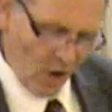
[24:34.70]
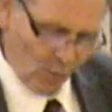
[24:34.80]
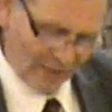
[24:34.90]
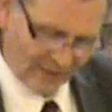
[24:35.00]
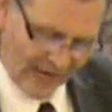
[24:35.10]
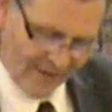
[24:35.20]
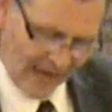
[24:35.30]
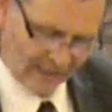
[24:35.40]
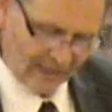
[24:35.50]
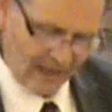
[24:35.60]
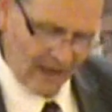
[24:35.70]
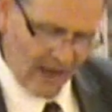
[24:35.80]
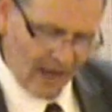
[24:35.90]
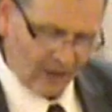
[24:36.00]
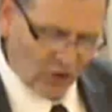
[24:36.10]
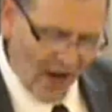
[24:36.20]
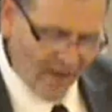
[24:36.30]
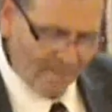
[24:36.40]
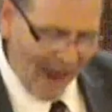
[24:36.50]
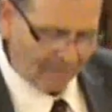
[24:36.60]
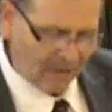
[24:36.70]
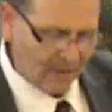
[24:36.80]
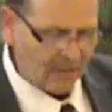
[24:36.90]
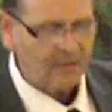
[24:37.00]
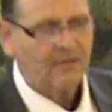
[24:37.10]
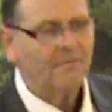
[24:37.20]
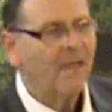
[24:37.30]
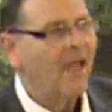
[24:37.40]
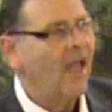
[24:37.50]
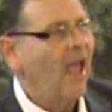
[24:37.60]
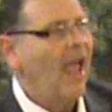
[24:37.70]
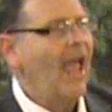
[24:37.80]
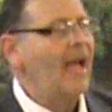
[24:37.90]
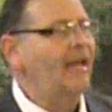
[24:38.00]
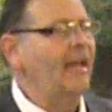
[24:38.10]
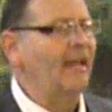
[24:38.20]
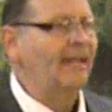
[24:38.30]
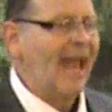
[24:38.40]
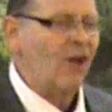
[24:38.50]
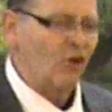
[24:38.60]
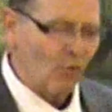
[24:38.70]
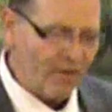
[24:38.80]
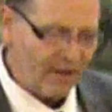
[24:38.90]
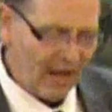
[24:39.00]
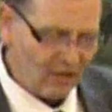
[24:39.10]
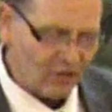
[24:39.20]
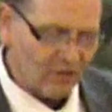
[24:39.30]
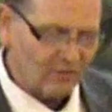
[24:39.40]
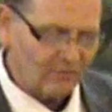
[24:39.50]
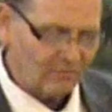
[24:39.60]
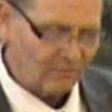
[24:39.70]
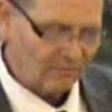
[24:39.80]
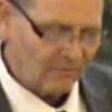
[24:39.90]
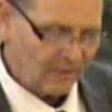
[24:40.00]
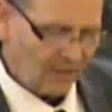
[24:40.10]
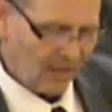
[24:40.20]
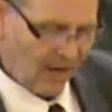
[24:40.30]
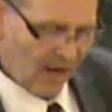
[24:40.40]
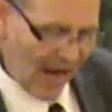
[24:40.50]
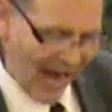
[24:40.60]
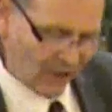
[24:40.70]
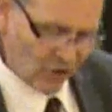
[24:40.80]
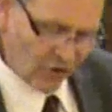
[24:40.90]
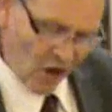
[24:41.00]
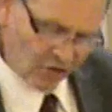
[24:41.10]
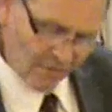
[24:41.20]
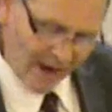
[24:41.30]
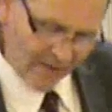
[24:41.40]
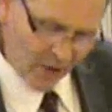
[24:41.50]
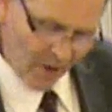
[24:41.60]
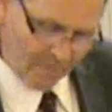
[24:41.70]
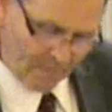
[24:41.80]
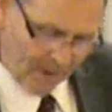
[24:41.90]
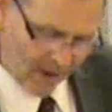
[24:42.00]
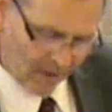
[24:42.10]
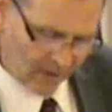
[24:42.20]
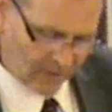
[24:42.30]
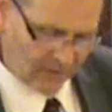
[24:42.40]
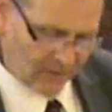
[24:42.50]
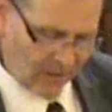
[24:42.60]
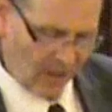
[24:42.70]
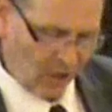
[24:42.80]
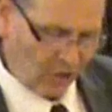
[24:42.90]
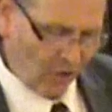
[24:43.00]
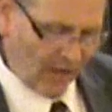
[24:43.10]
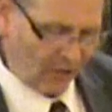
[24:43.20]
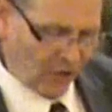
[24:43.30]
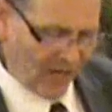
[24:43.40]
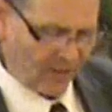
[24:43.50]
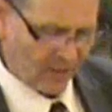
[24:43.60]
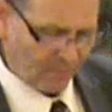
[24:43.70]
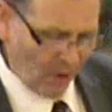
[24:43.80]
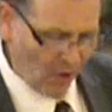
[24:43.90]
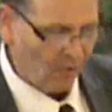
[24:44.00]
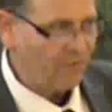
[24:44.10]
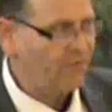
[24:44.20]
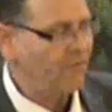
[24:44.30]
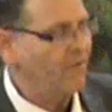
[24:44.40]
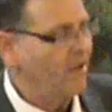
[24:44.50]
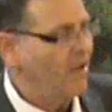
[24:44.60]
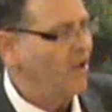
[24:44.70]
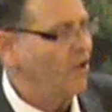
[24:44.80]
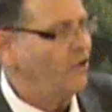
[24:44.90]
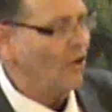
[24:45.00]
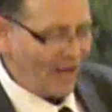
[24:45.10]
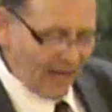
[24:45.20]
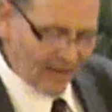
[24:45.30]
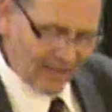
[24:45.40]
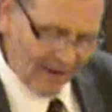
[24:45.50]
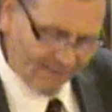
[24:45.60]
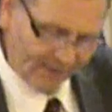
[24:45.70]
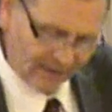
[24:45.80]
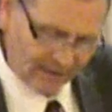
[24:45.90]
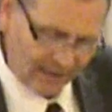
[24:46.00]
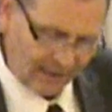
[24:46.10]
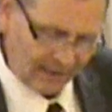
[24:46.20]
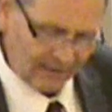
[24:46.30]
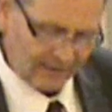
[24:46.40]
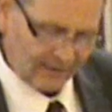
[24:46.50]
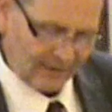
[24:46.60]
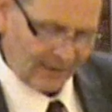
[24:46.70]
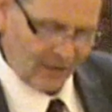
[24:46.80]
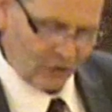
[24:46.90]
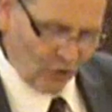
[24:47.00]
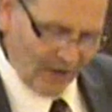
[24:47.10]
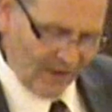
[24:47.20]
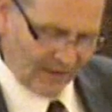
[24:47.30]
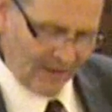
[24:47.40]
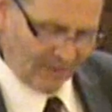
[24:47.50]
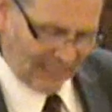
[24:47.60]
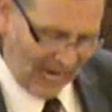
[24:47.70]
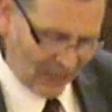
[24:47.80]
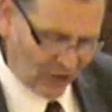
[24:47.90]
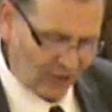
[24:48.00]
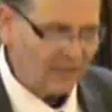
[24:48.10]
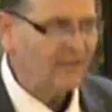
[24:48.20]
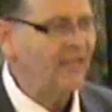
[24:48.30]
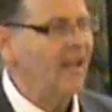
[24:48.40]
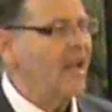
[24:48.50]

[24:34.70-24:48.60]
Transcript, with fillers: We see that John the Baptist had an encounter with an angel. Angels also made their appearance during Jesus' birth, during his infancy, during the temptation.